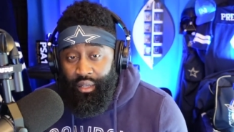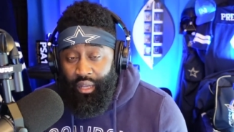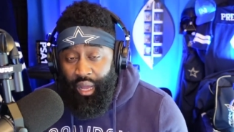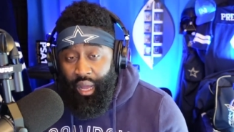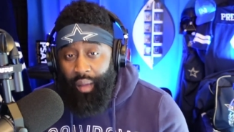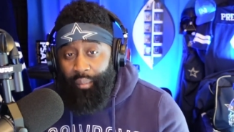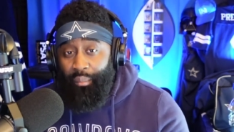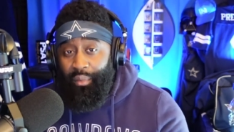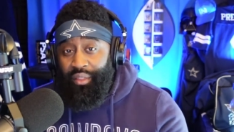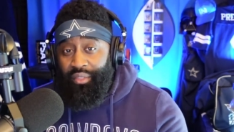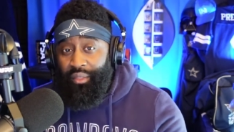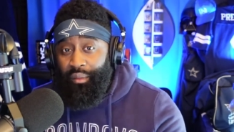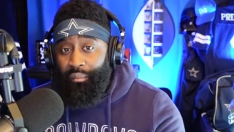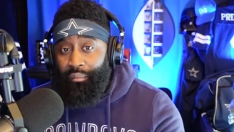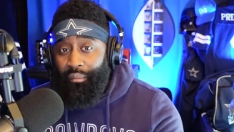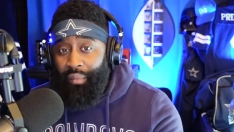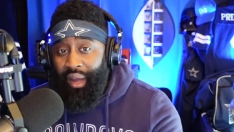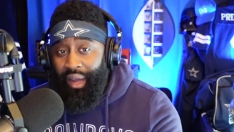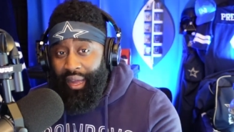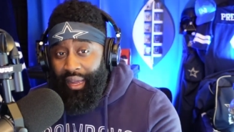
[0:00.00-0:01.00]
I'm at the
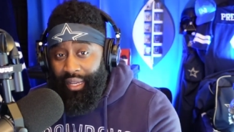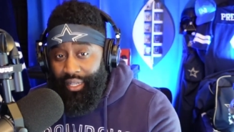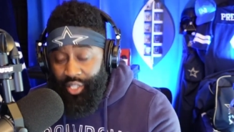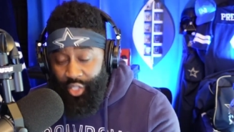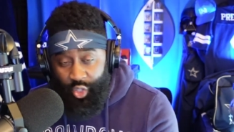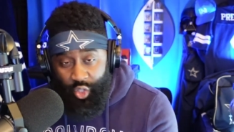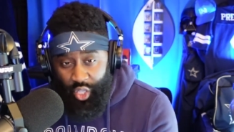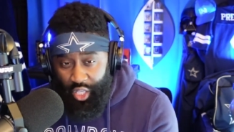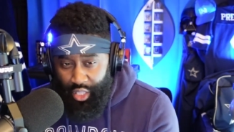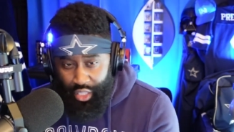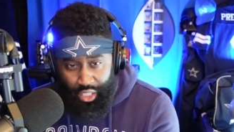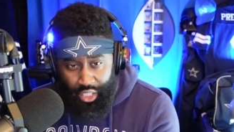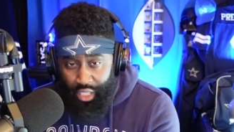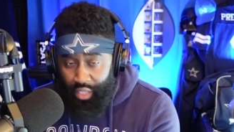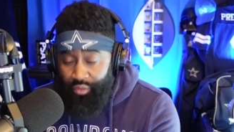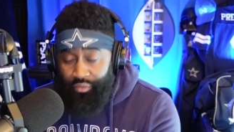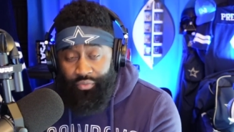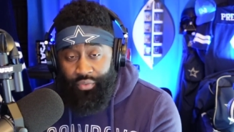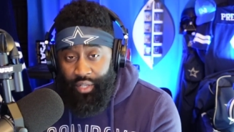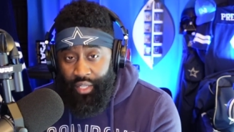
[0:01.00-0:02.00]
mindset
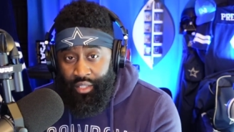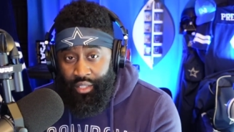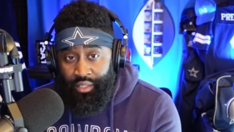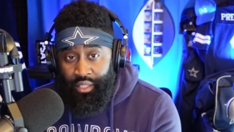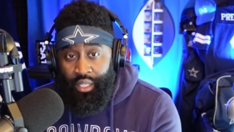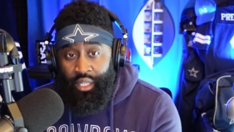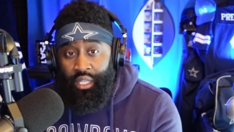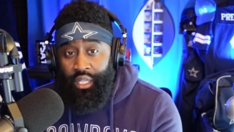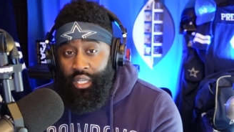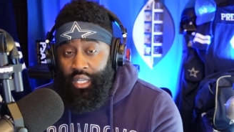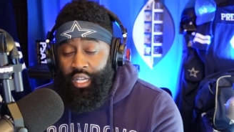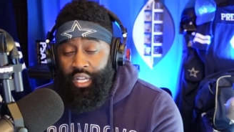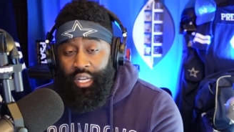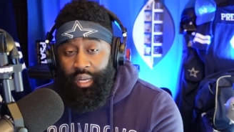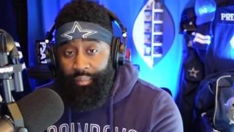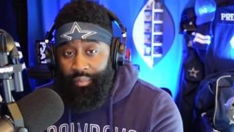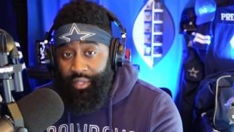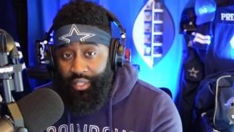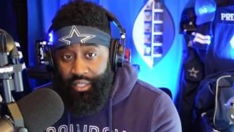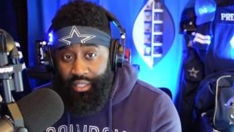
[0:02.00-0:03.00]
defense can
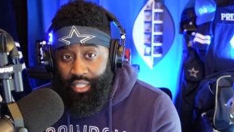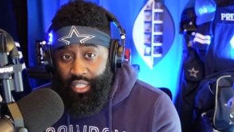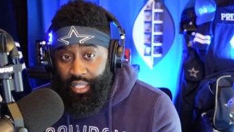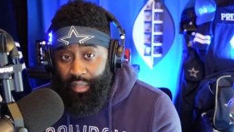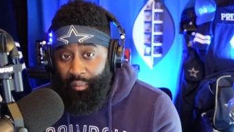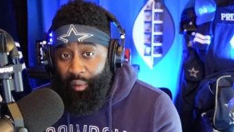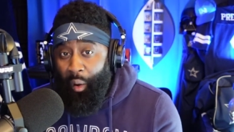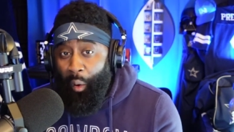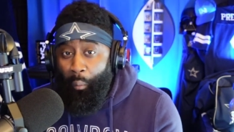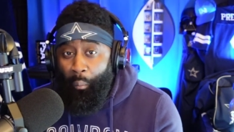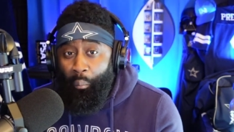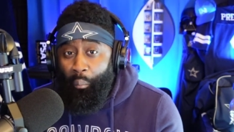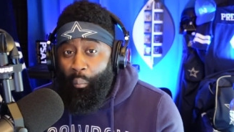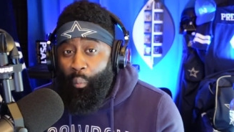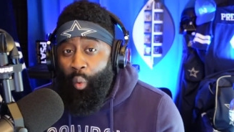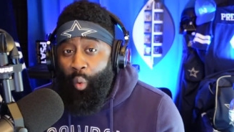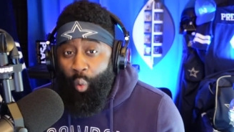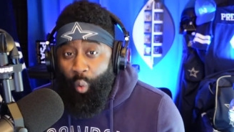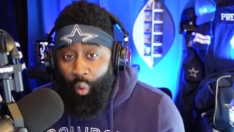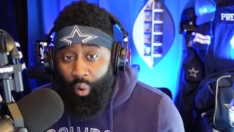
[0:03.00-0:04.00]
help this team out
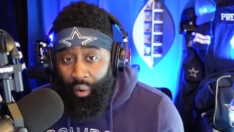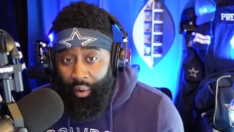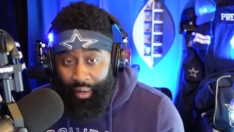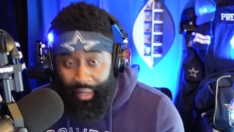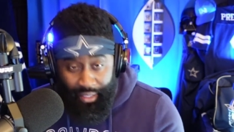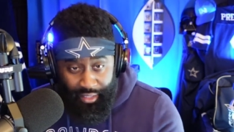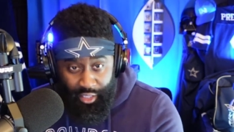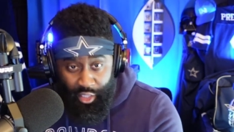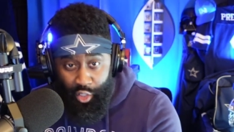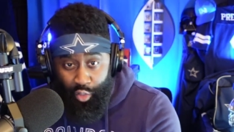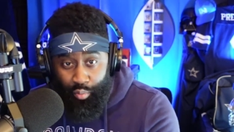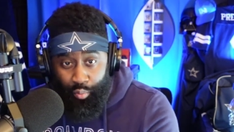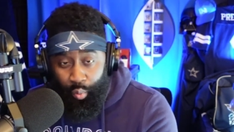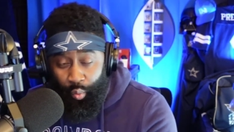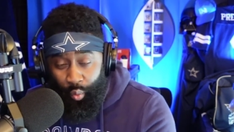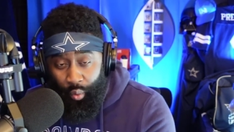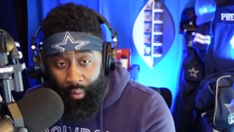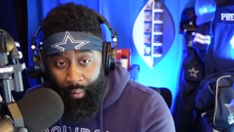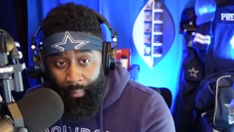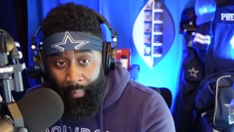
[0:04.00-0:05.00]
more at this
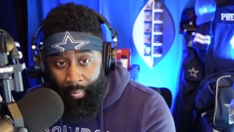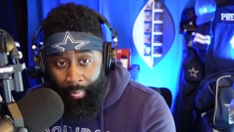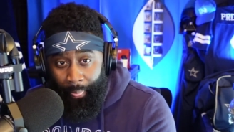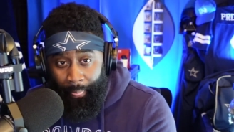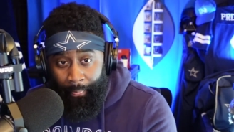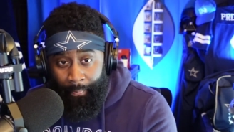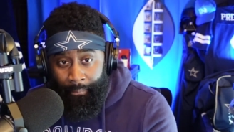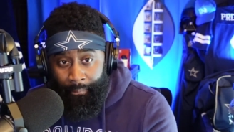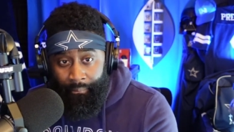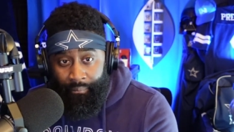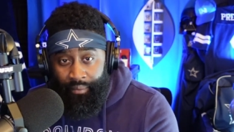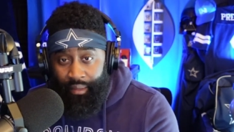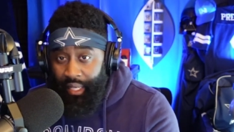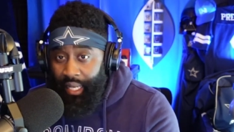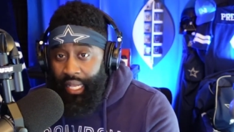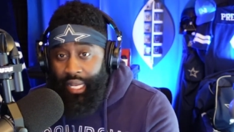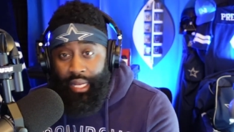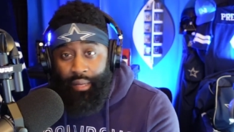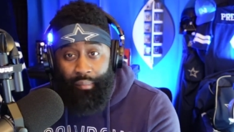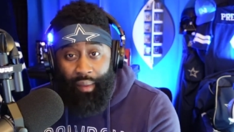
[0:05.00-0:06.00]
point than
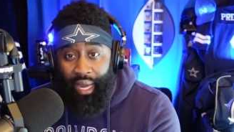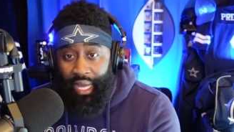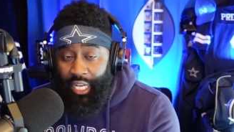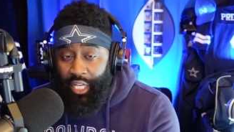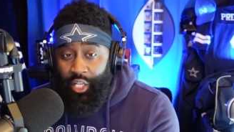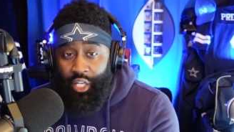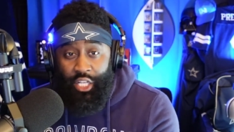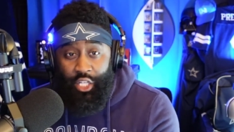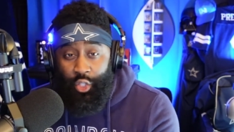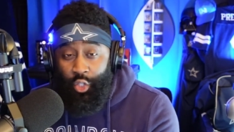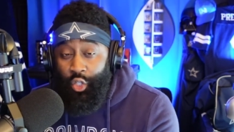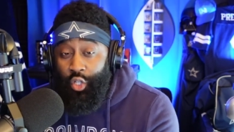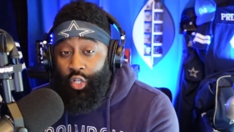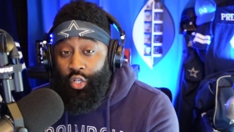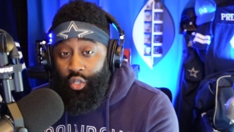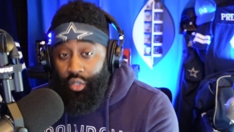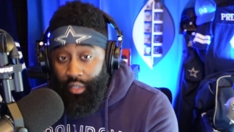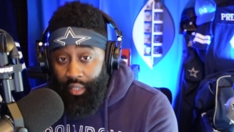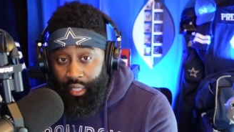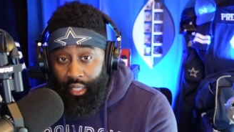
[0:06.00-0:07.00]
anybody that you can
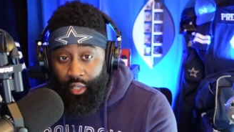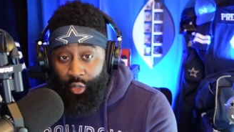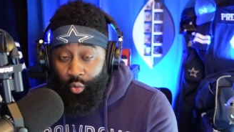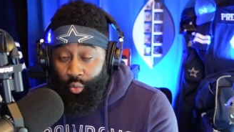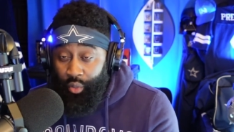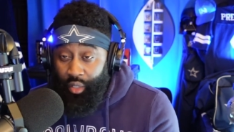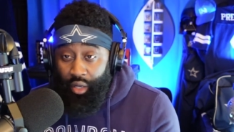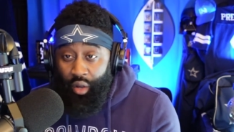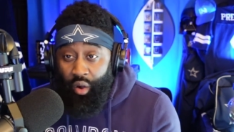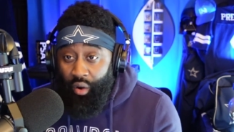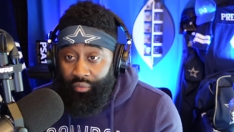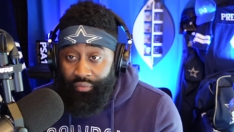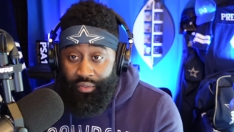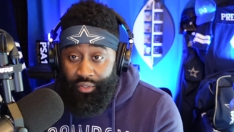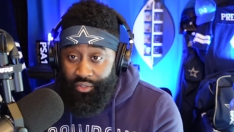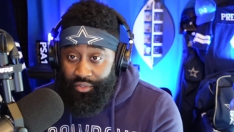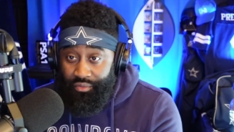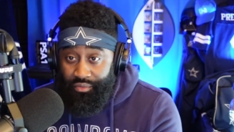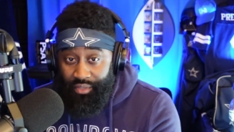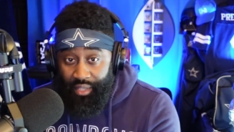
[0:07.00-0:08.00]
look at on the
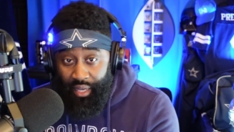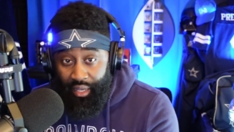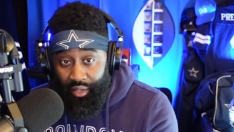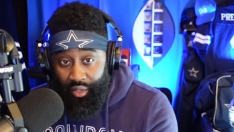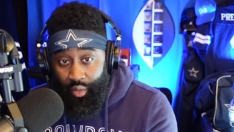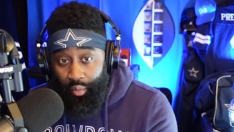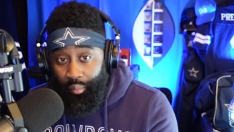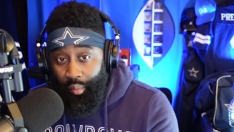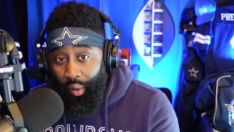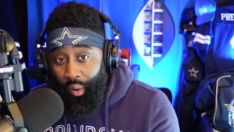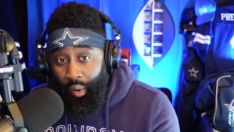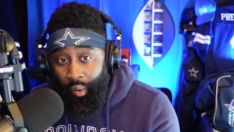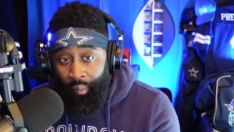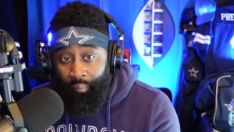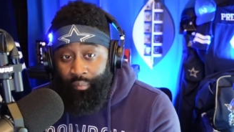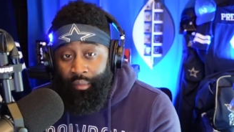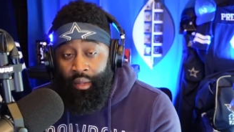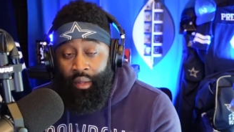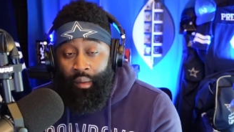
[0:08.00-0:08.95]
offensive side of the ball.